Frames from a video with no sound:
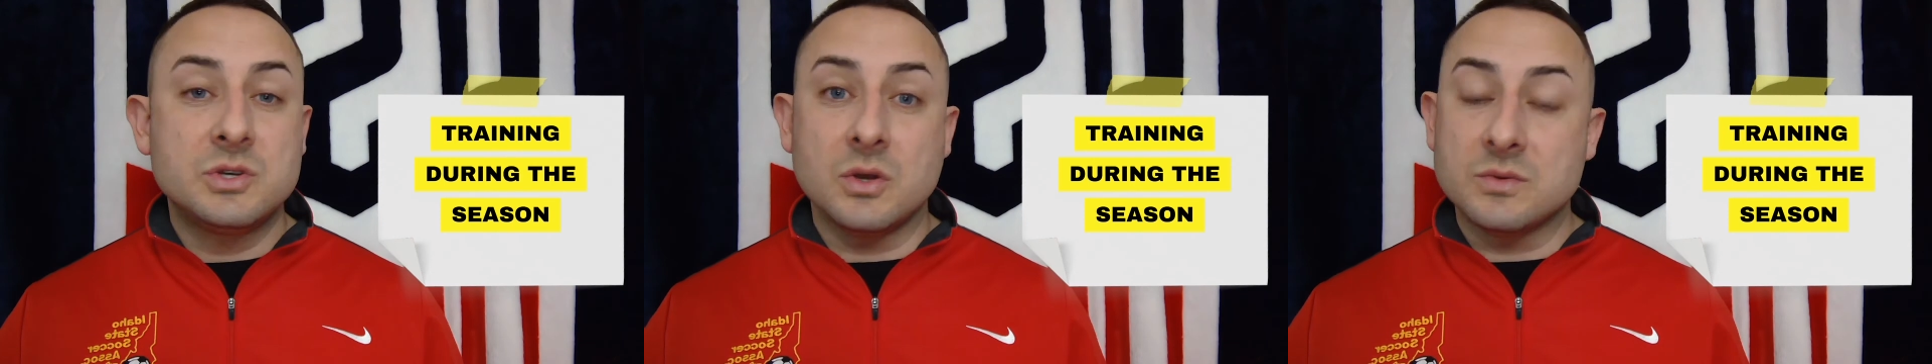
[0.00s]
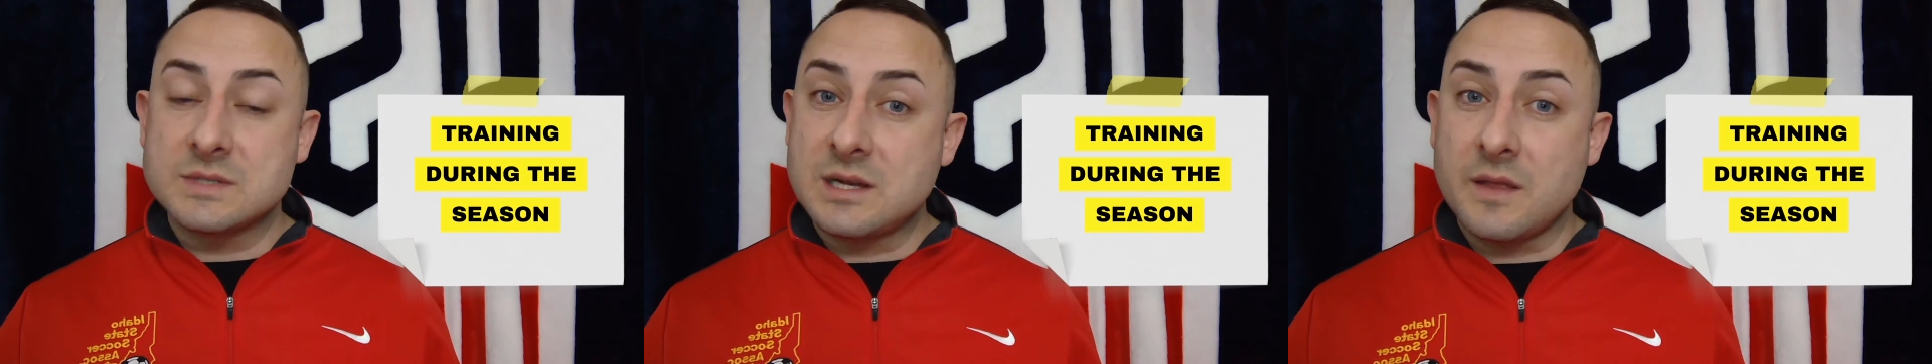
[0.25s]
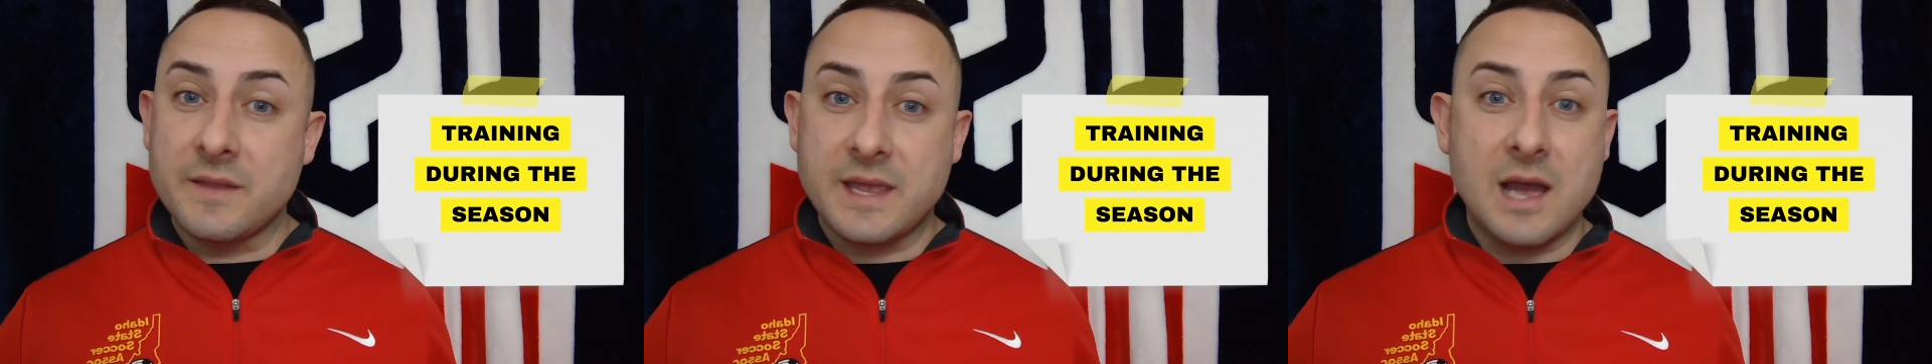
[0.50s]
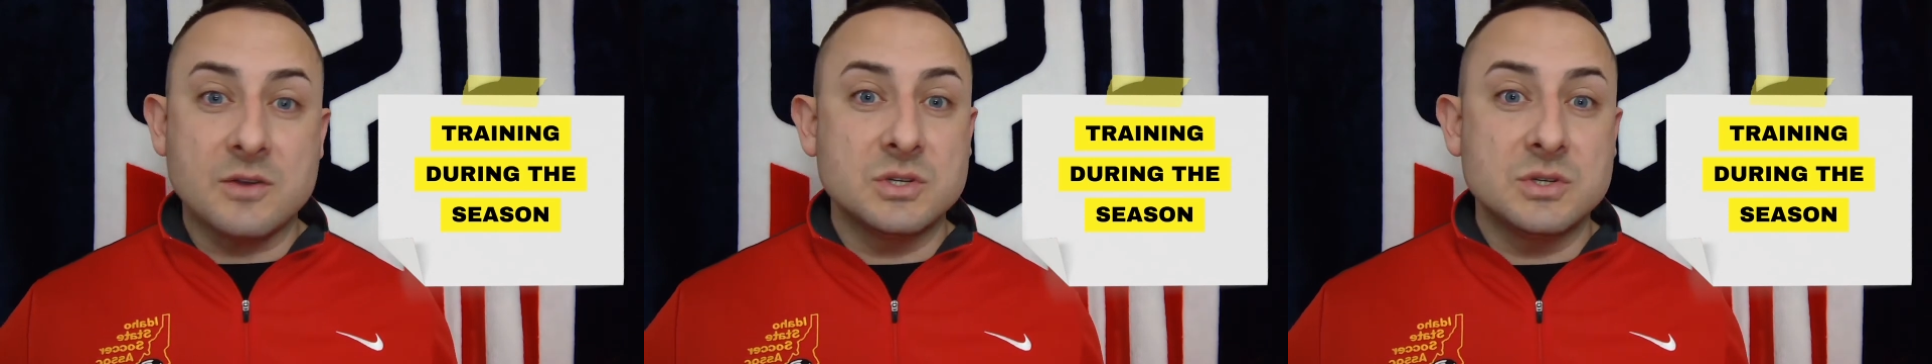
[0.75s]
Don't sit on the
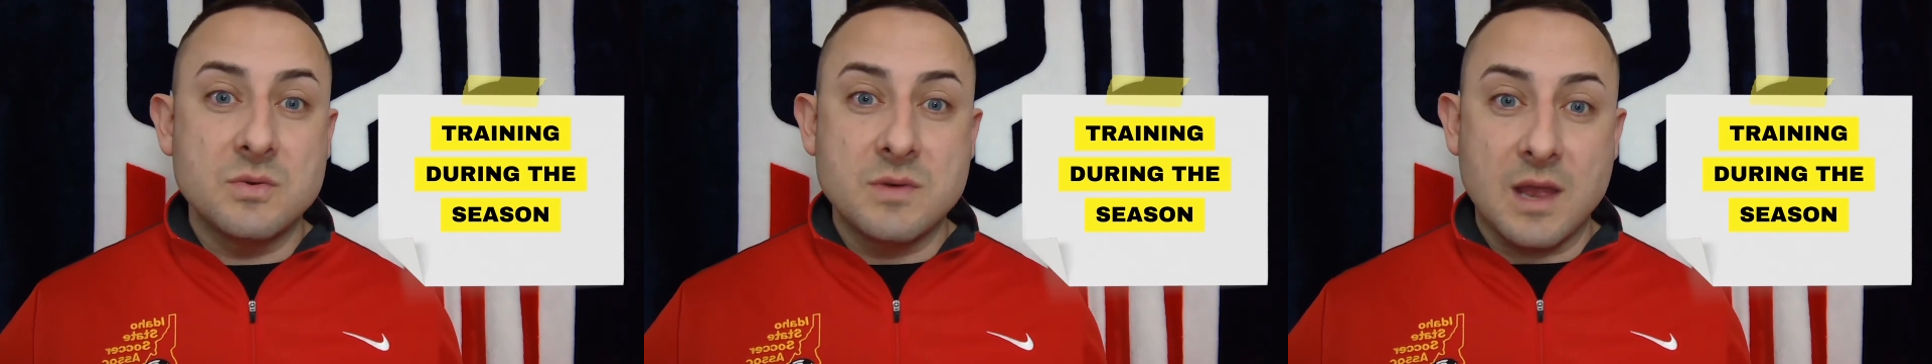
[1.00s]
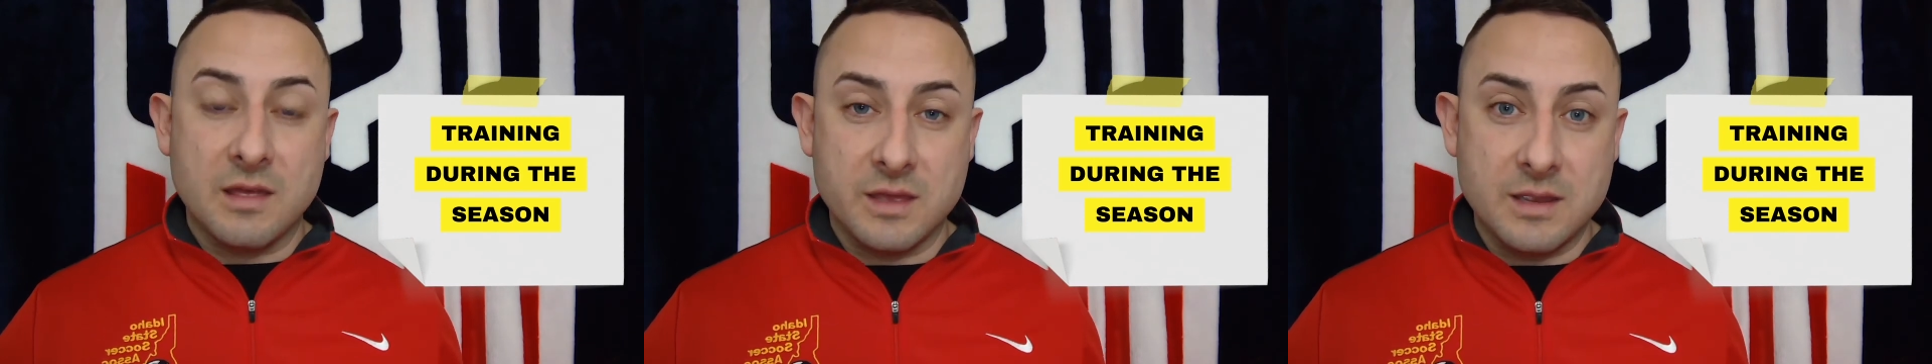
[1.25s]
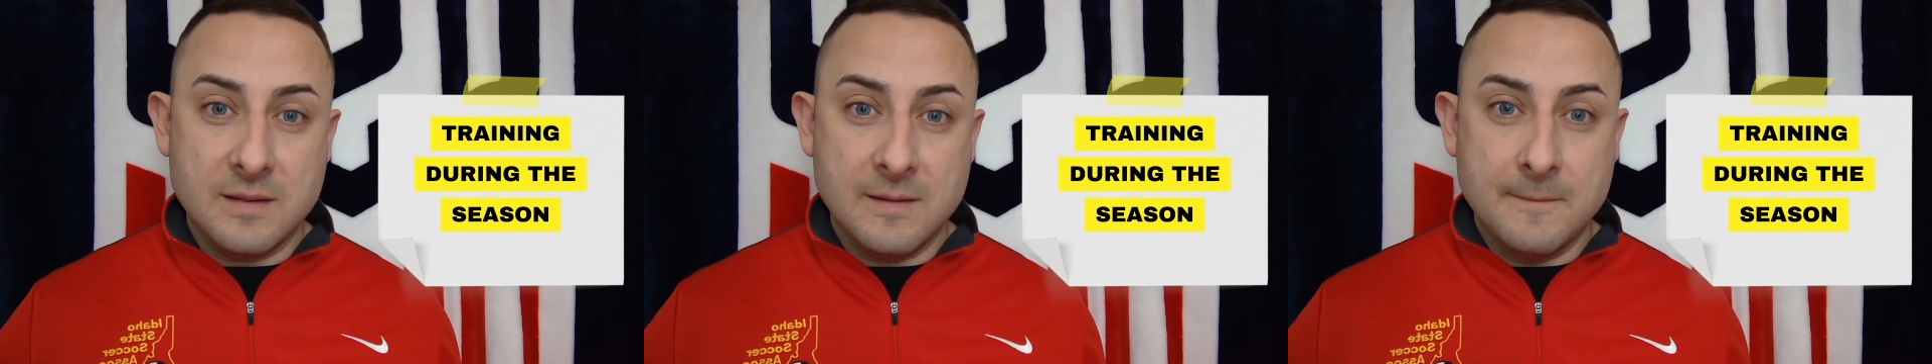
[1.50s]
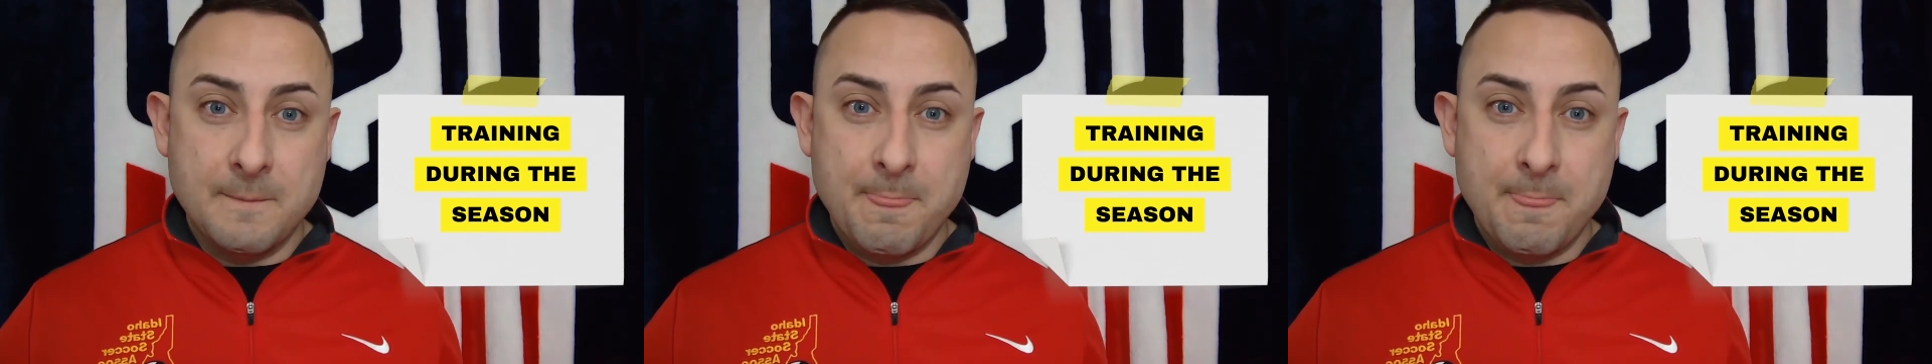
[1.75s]
couch and do nothing.